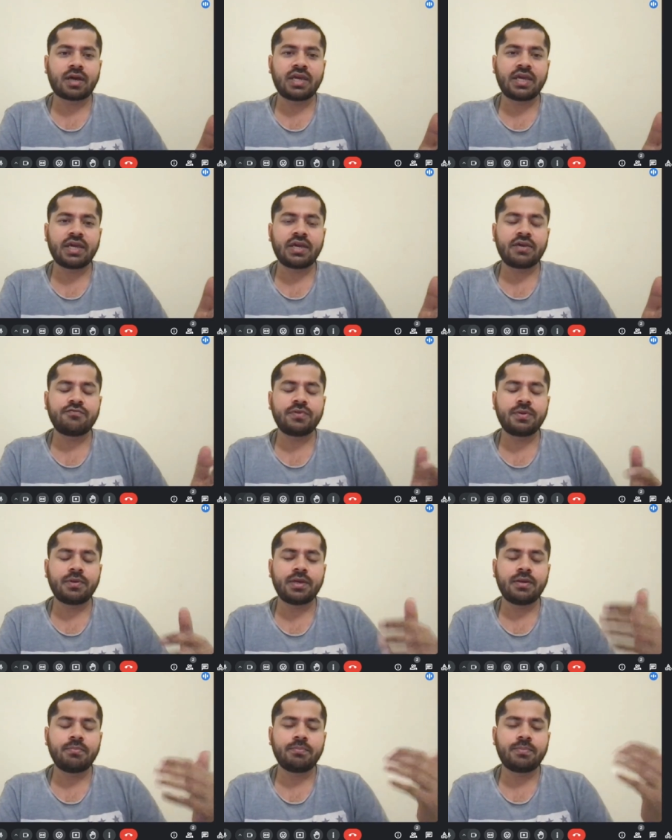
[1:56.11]
I have
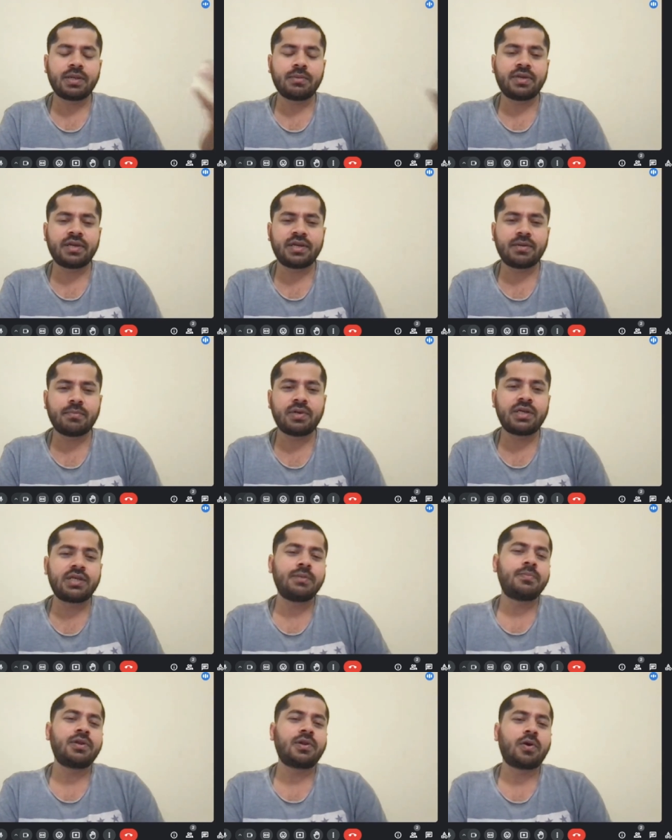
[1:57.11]
implemented
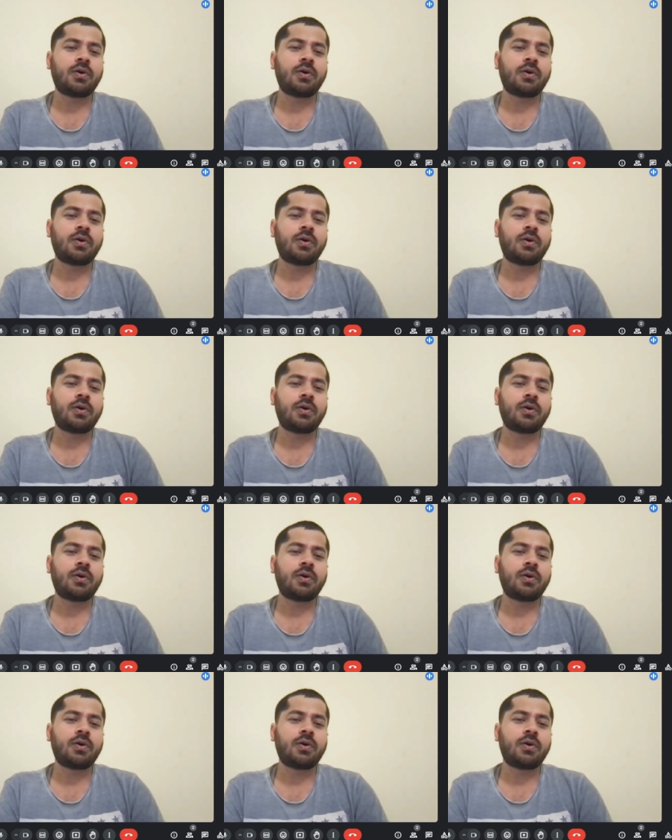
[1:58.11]
multiple